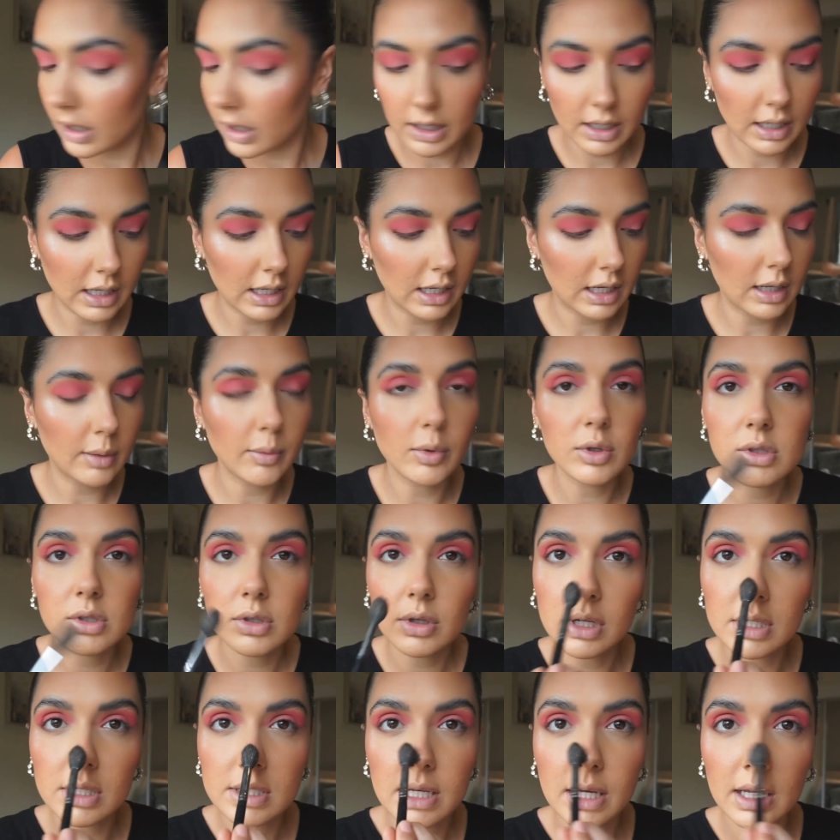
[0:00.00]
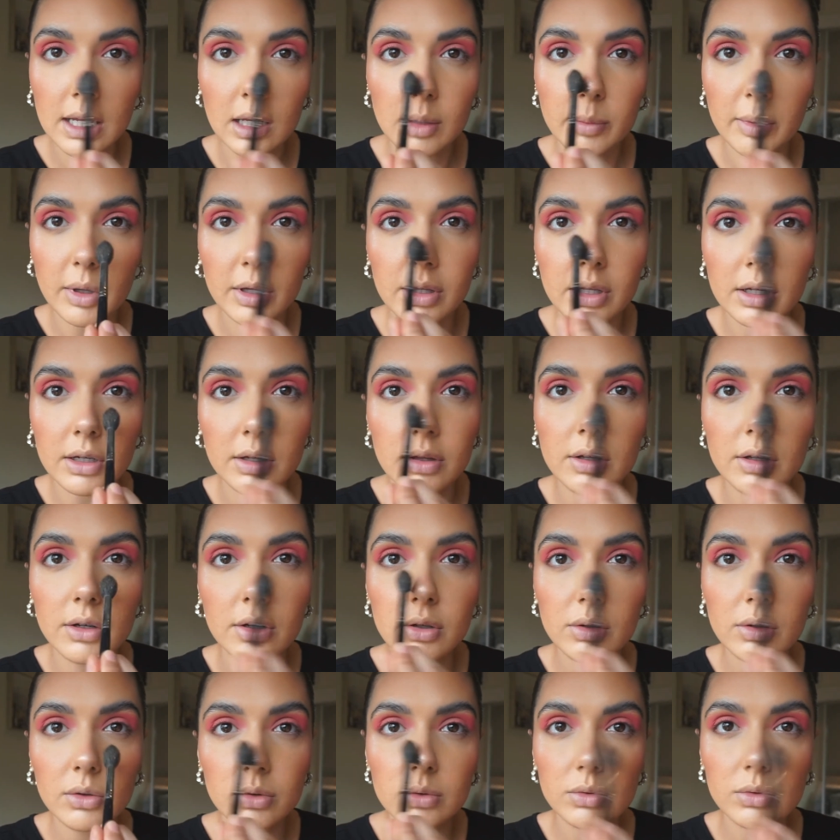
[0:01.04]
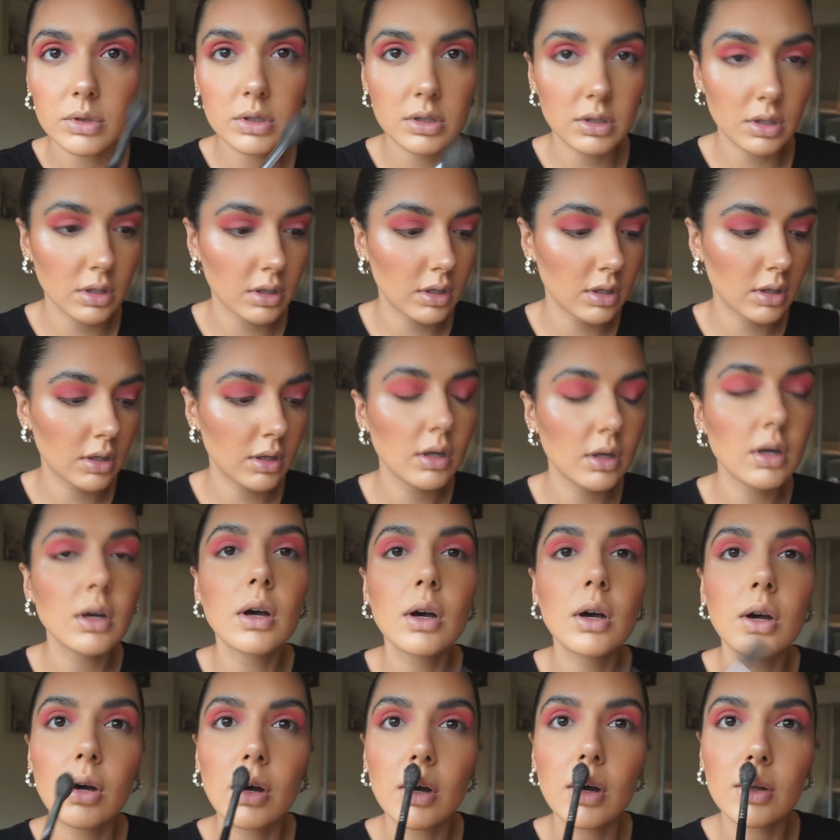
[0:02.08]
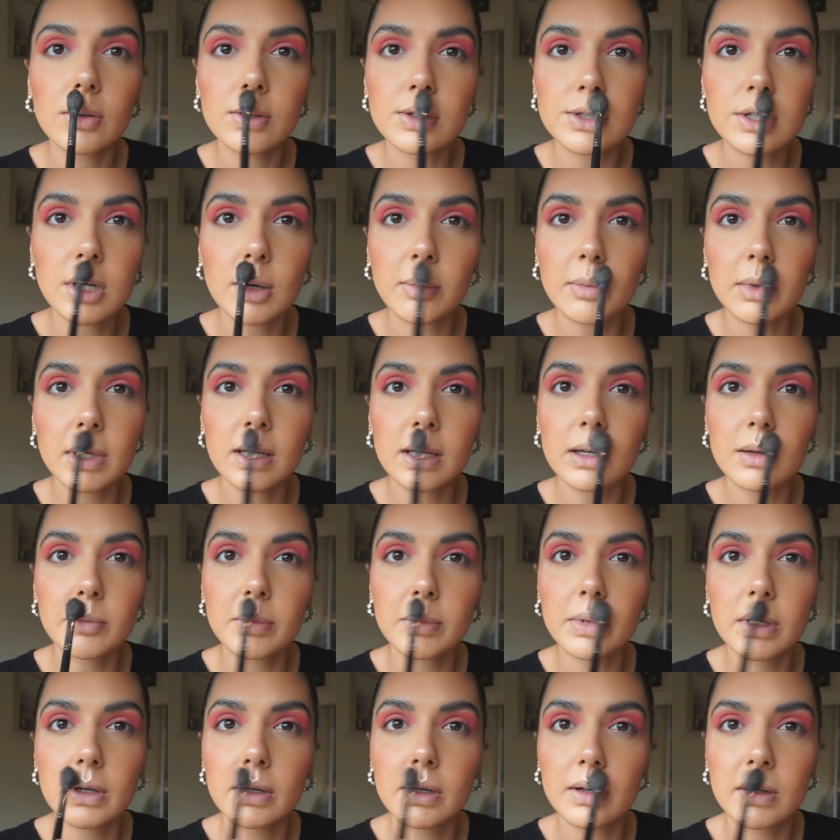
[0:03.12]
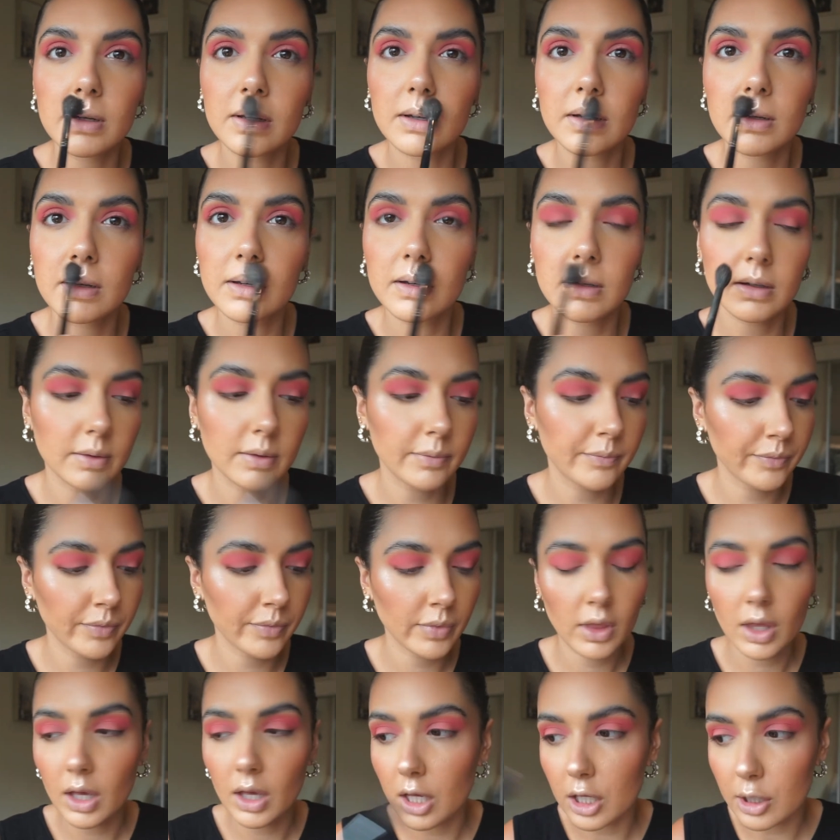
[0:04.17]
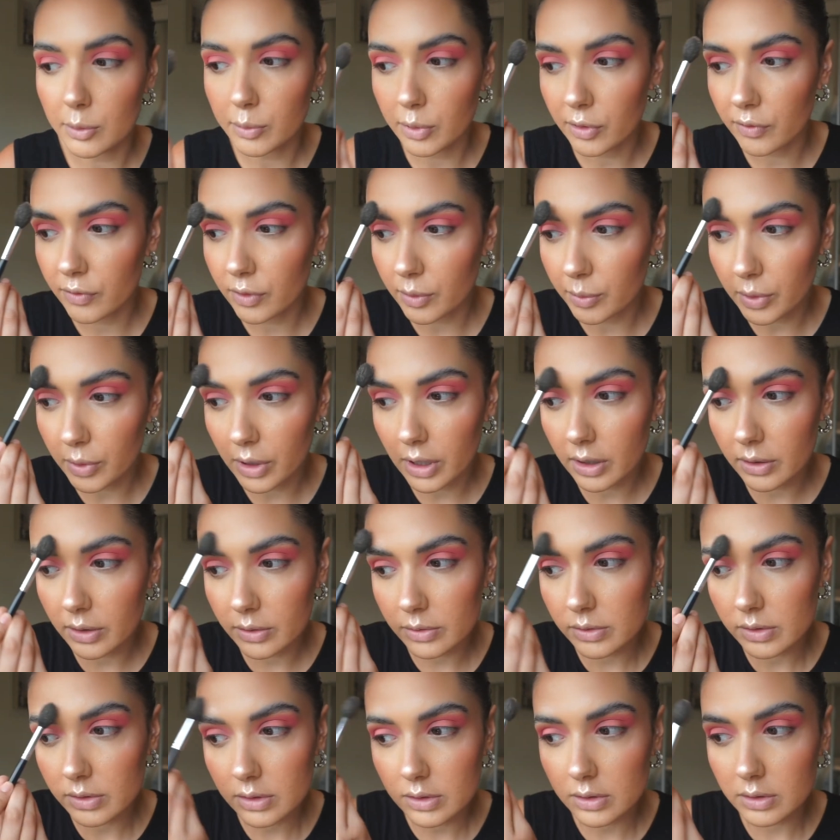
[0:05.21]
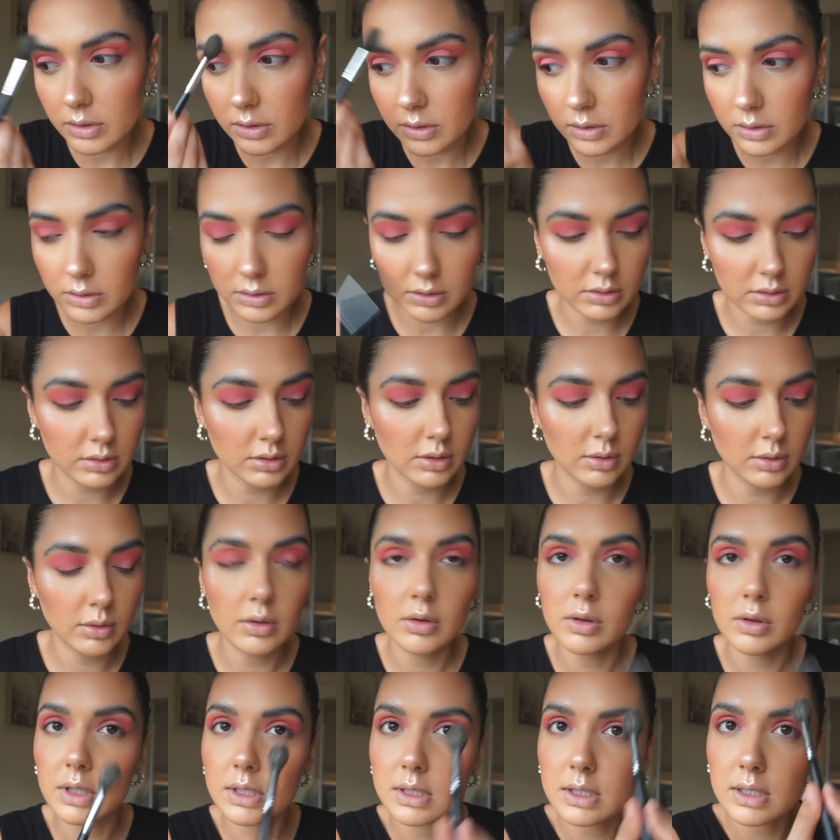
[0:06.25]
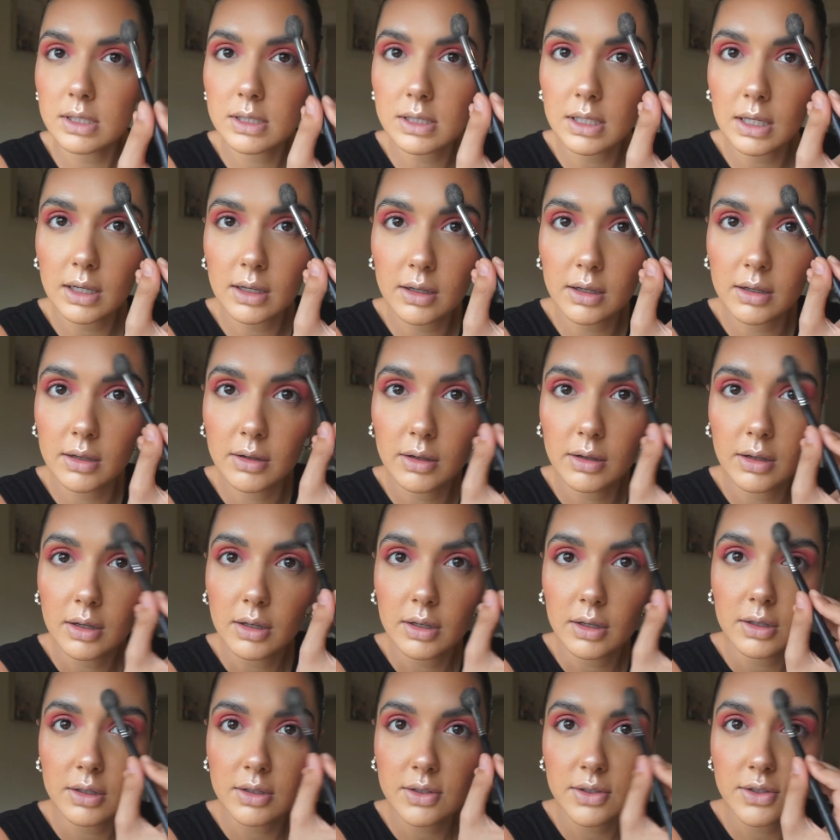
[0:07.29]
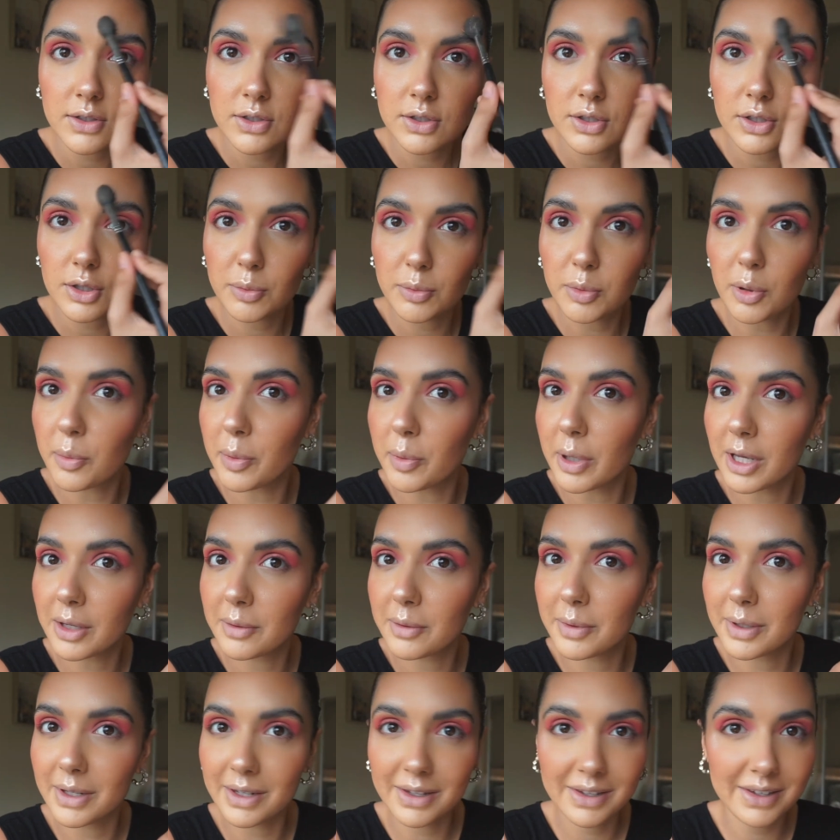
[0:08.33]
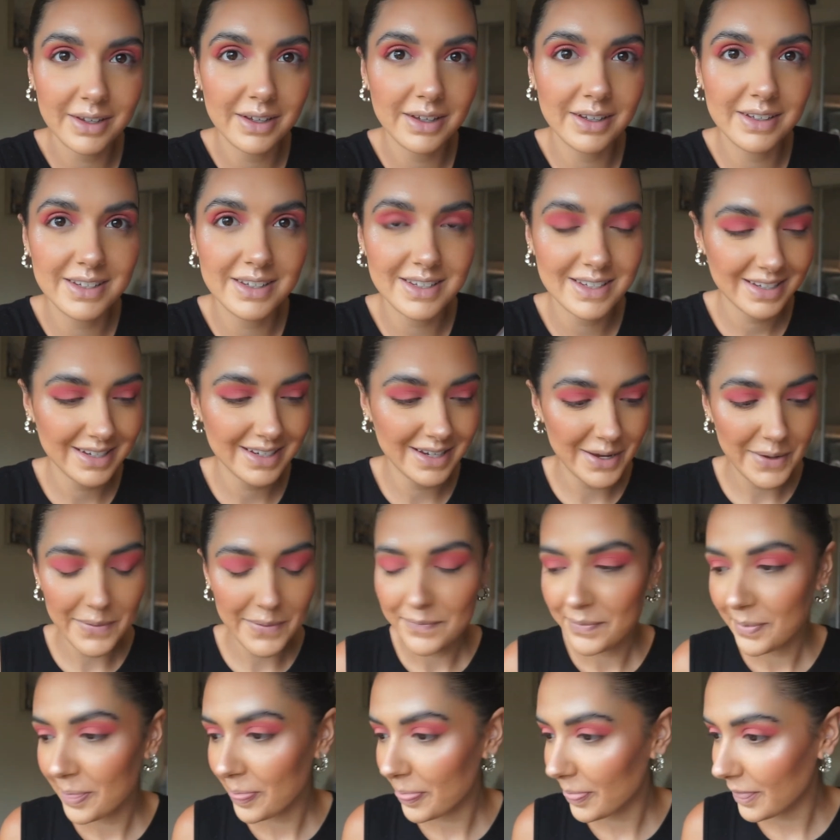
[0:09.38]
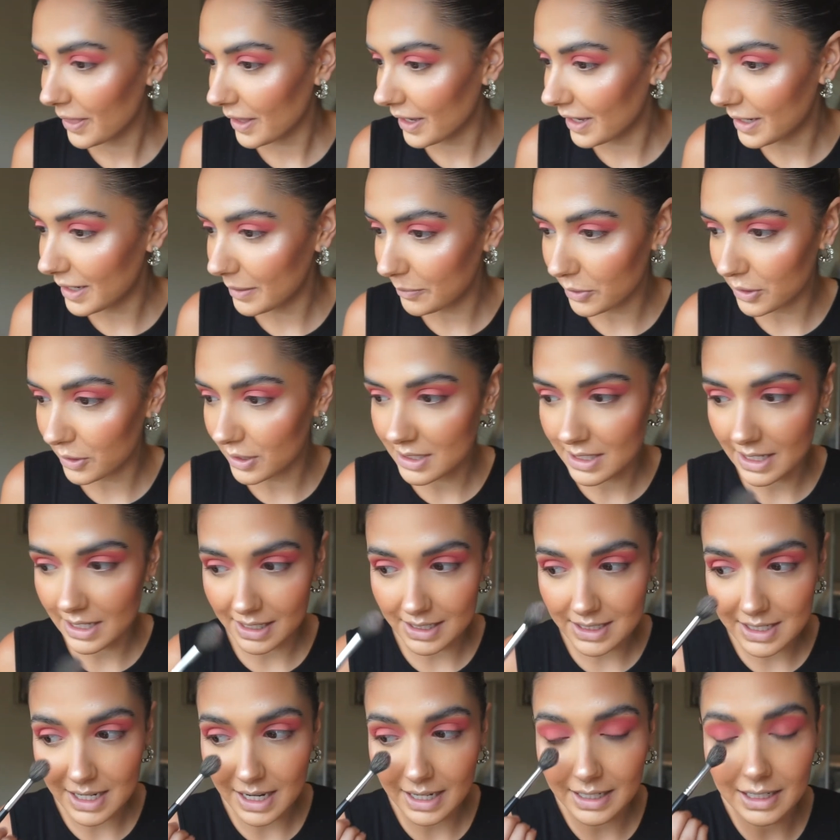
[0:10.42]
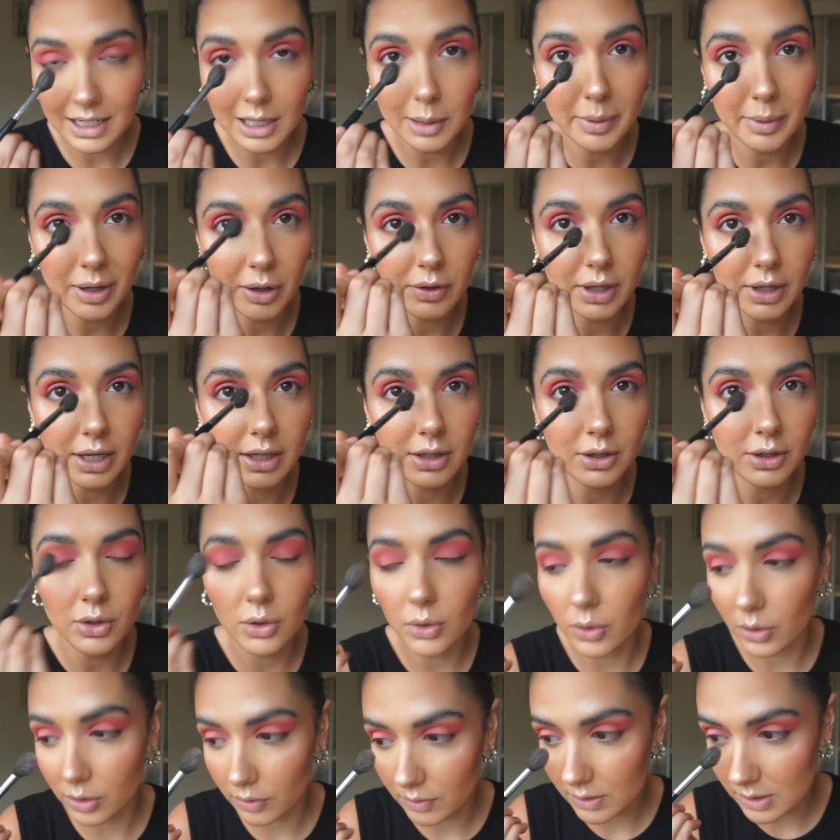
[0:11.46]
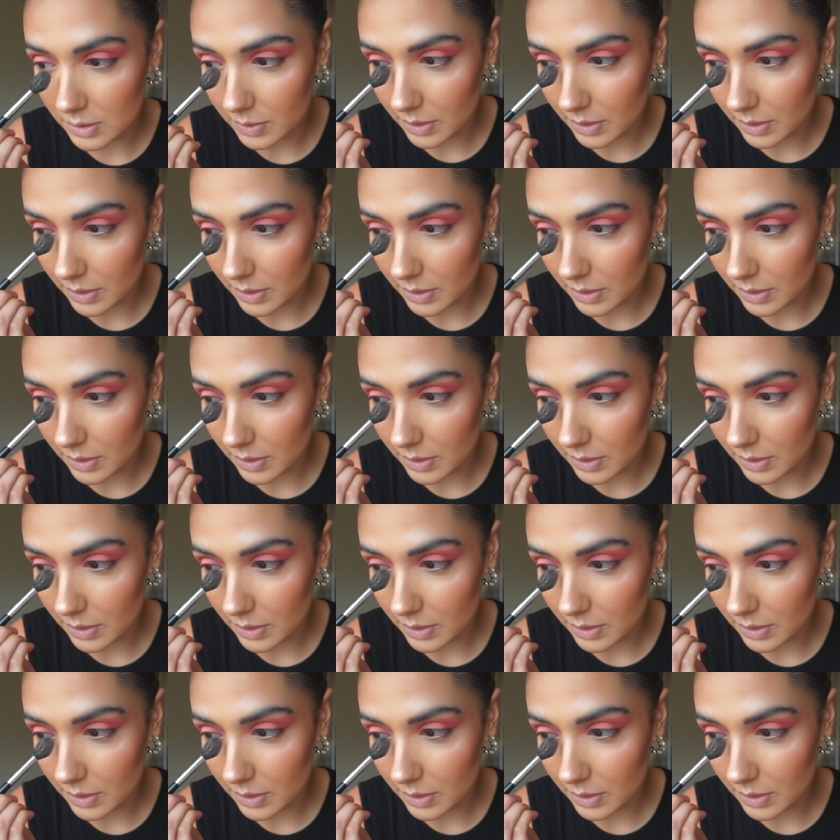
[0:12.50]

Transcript: And I'm also going to take a little bit on the end of the nose, and the top lip, and above the brows. This is like super pigmented. And I'm going to take a tiny little bit on the inner corner as well,